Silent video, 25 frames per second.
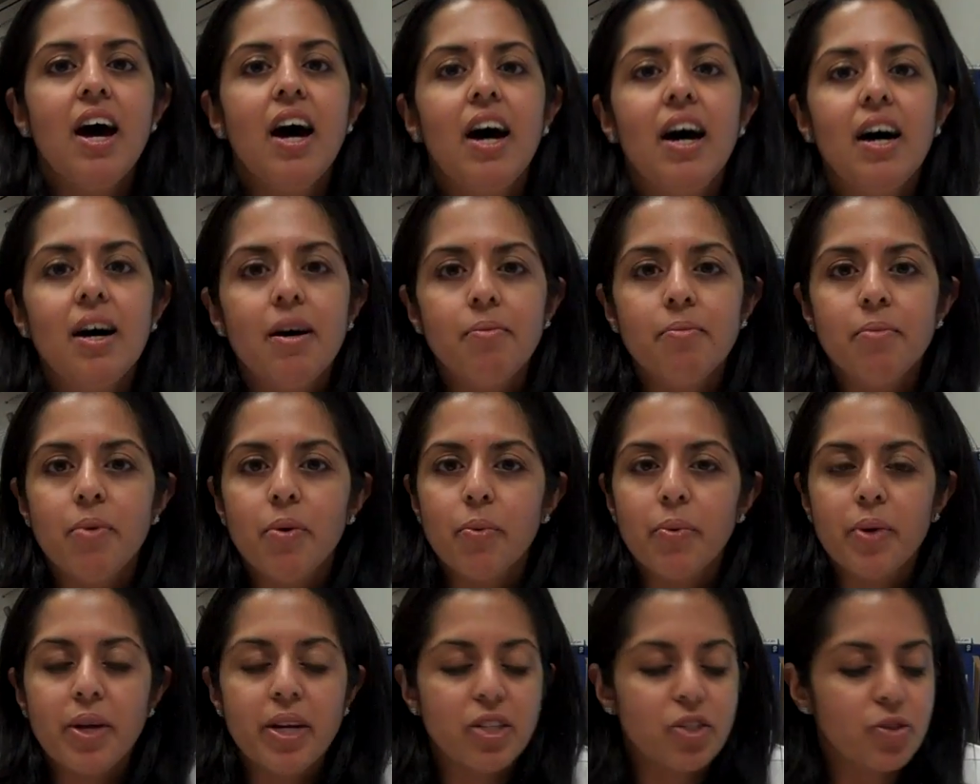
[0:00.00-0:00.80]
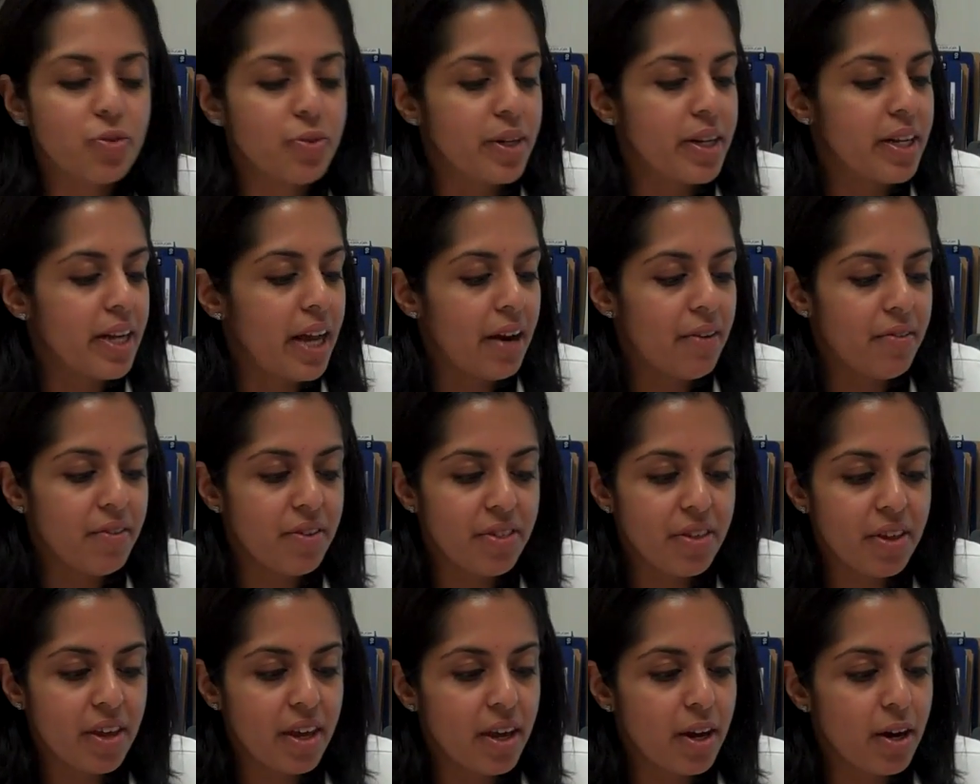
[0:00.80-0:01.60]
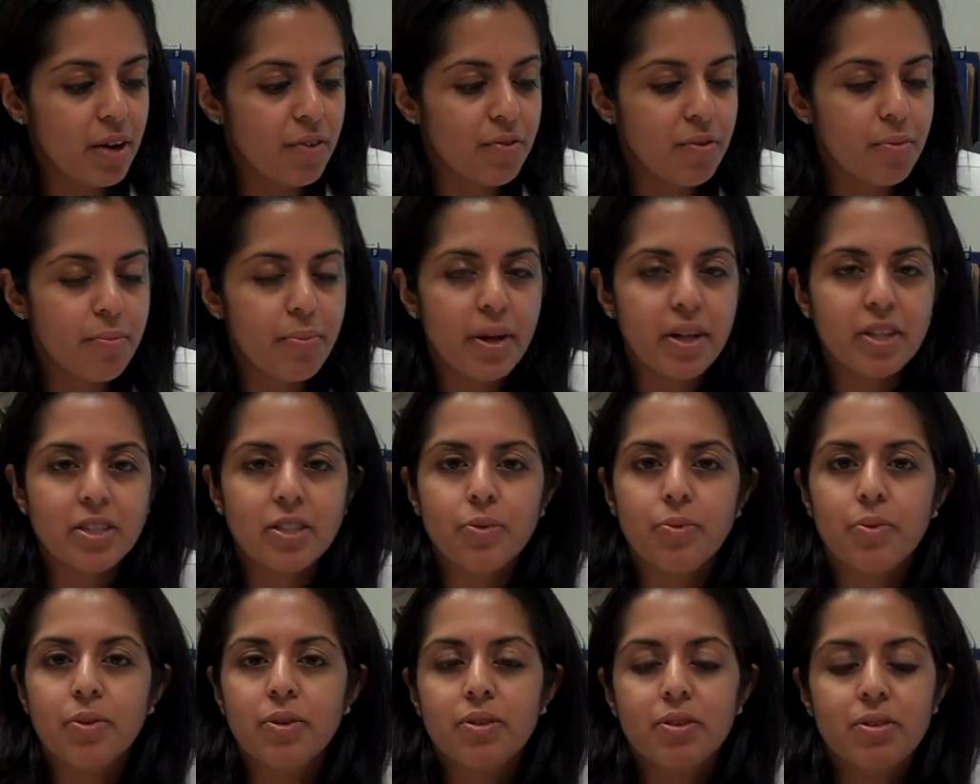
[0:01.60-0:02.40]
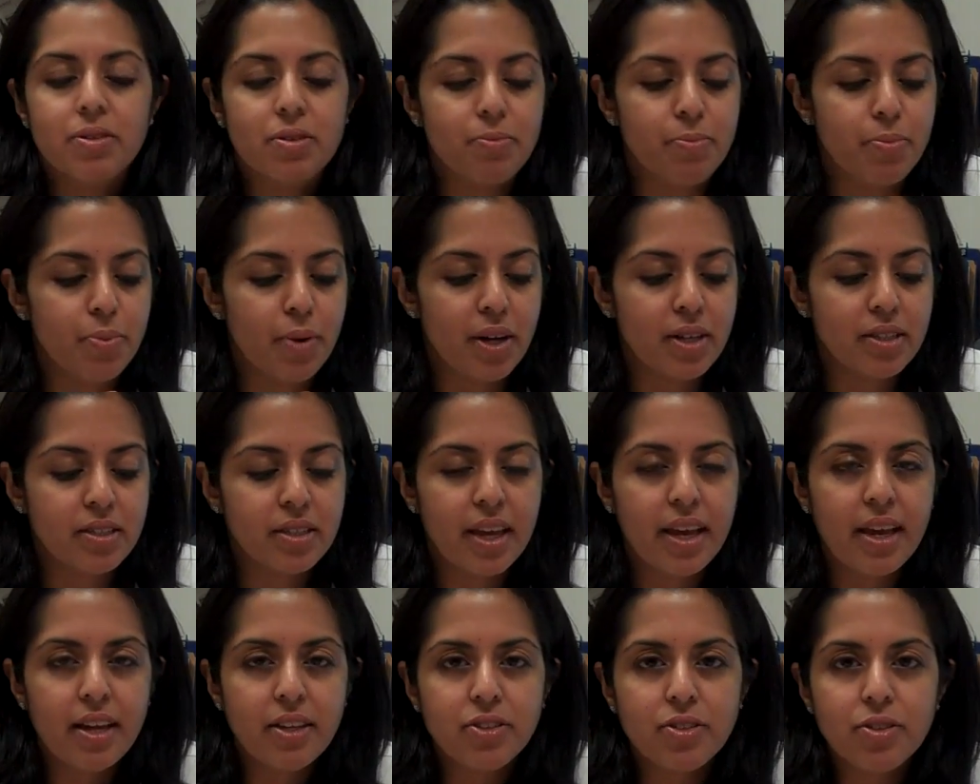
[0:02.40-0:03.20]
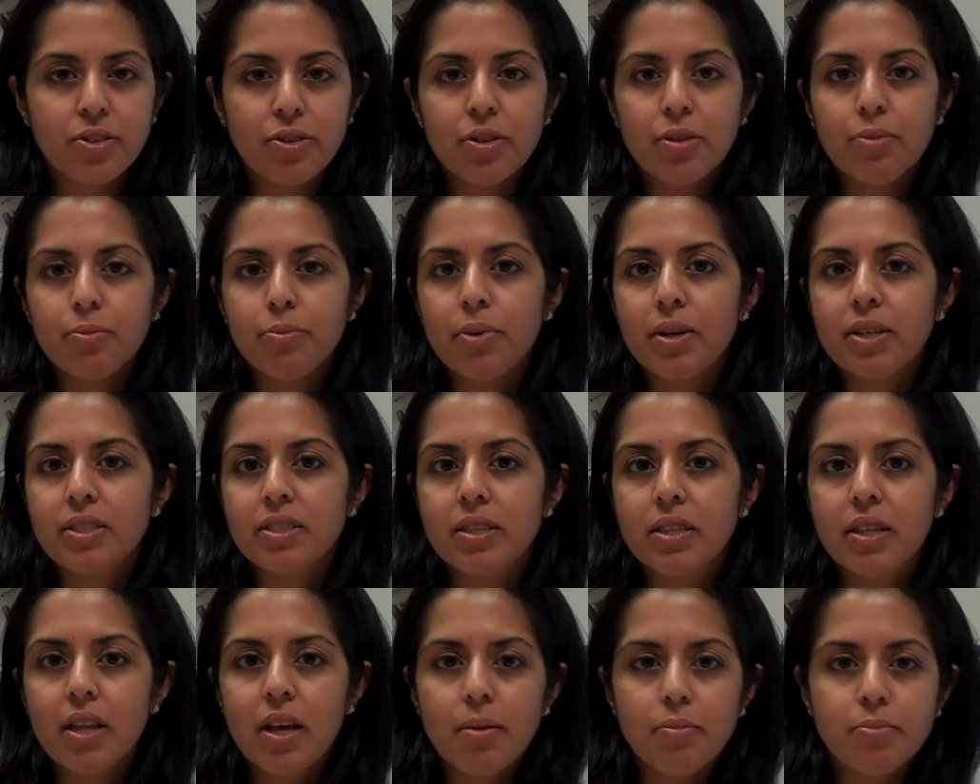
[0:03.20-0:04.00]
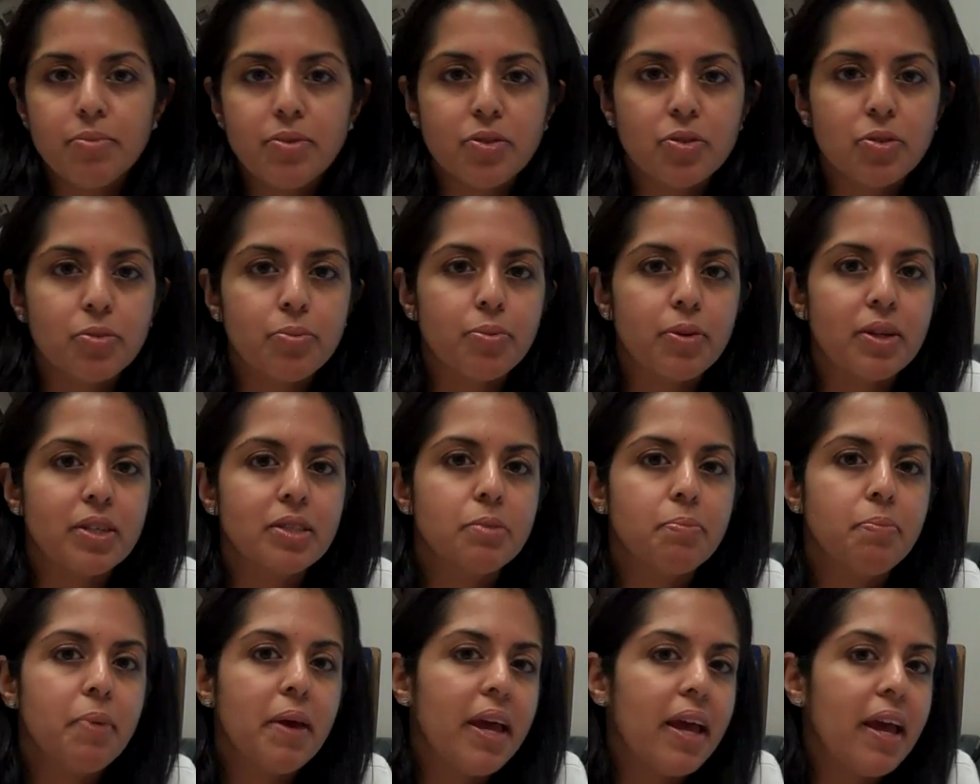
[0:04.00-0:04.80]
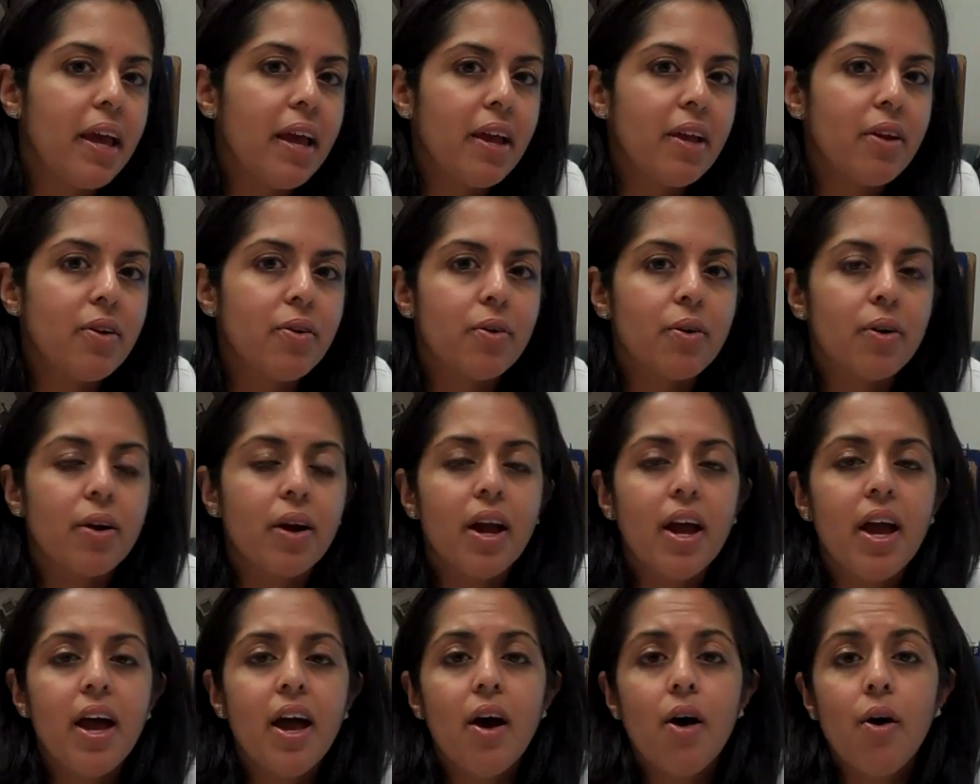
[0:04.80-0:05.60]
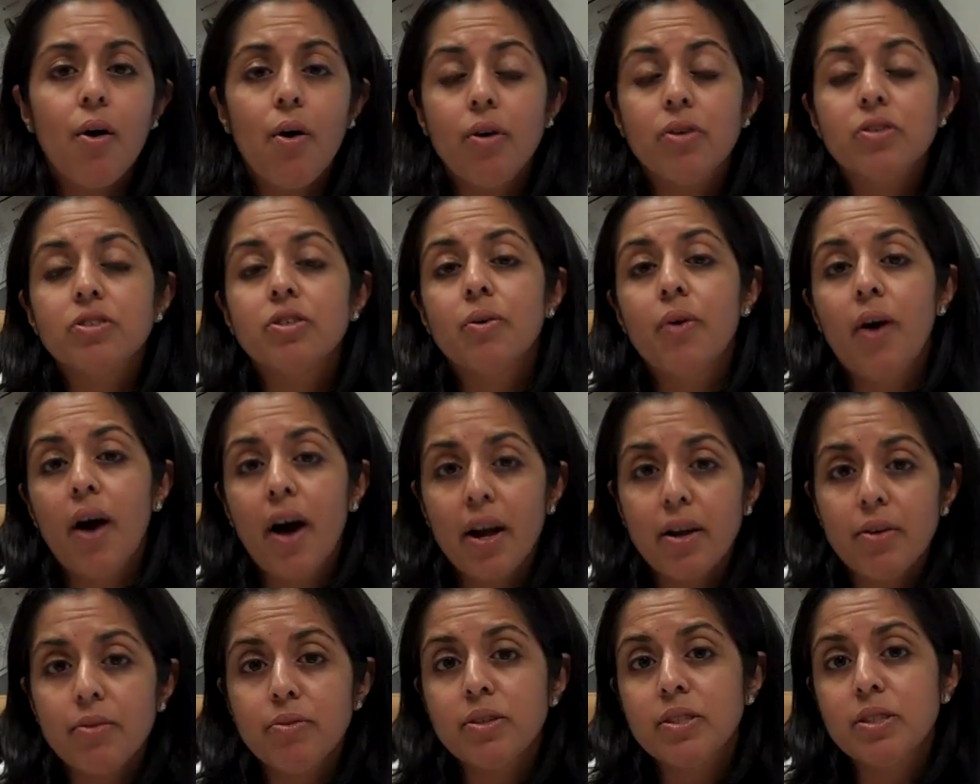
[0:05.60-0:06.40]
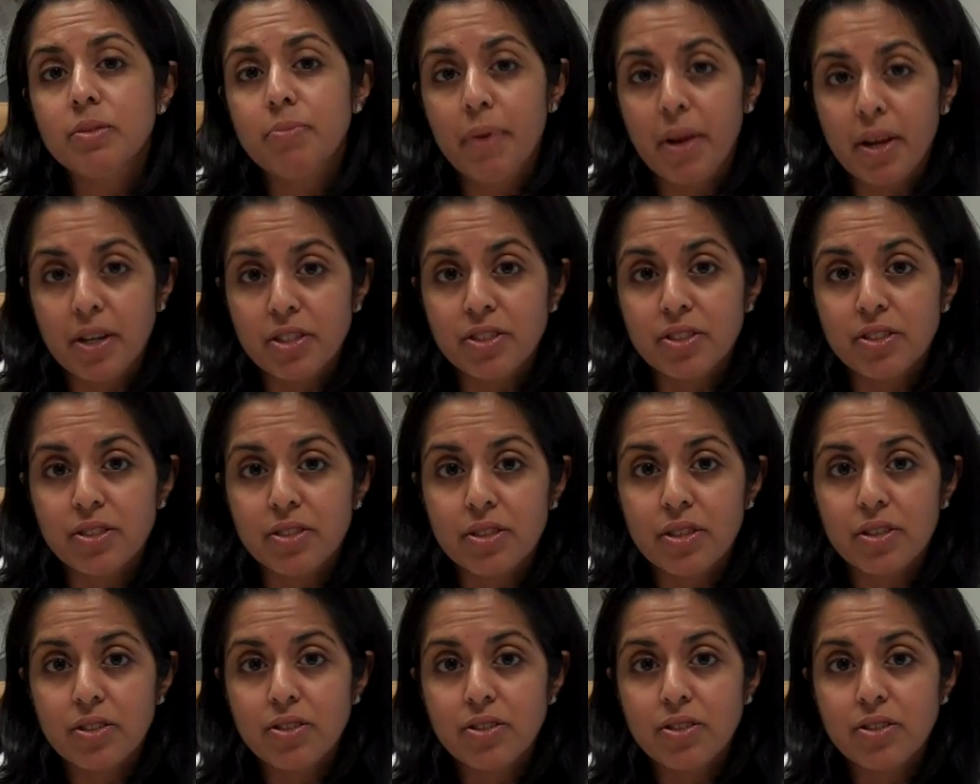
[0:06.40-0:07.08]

Um, we treat everything here from patients with breast cancer and breast lumps or breast pain or also high-risk patients.